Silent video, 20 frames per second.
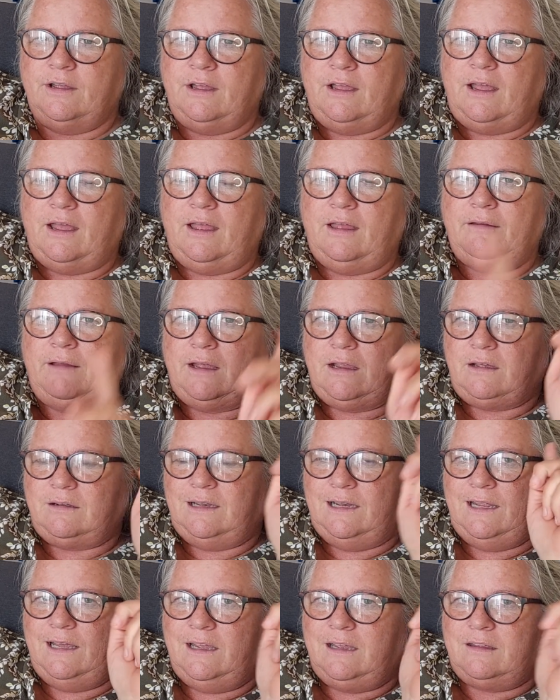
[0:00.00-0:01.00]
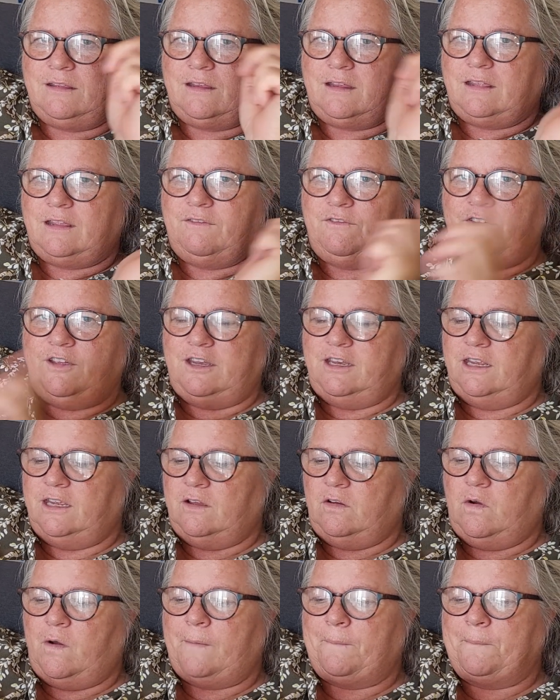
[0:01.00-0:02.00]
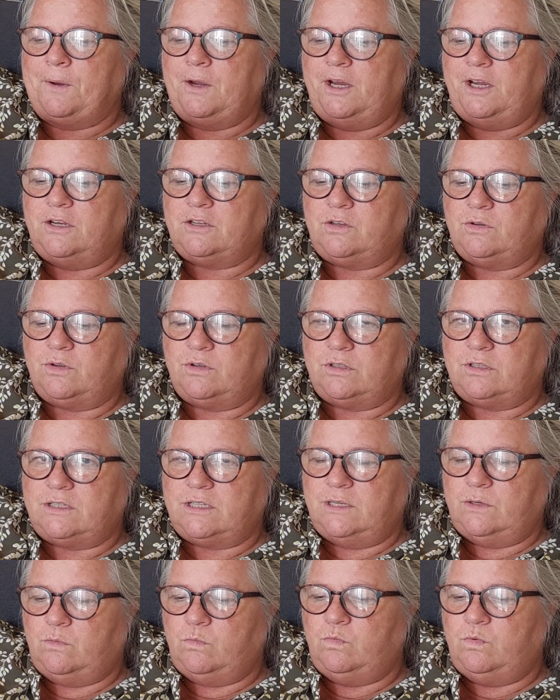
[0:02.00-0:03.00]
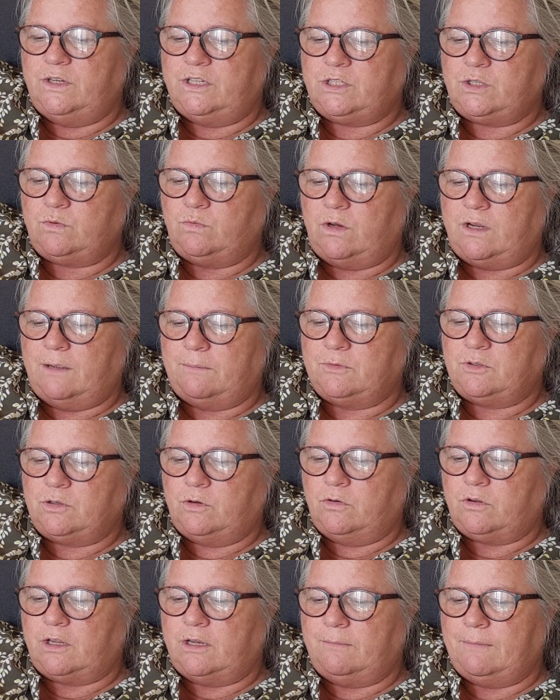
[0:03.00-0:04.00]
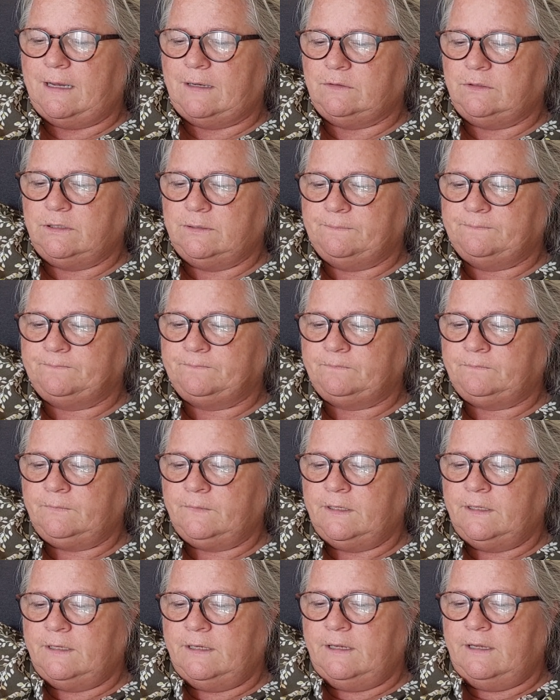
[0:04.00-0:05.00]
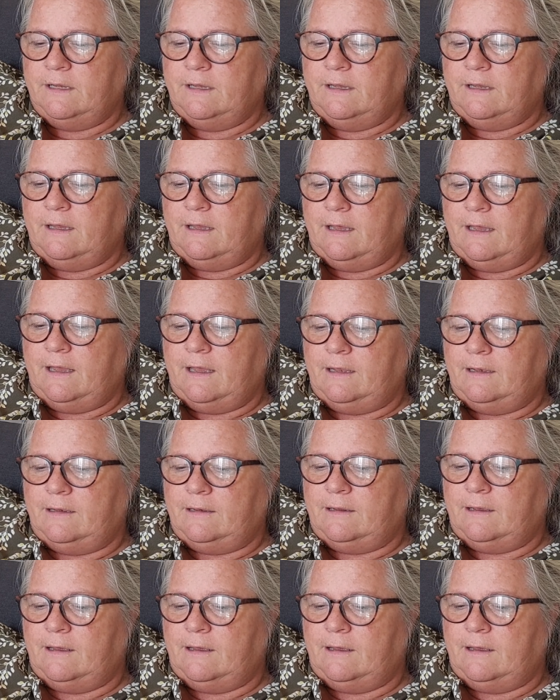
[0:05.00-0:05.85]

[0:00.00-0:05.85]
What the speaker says: I can link the video up here so you can see which one I'm talking about. And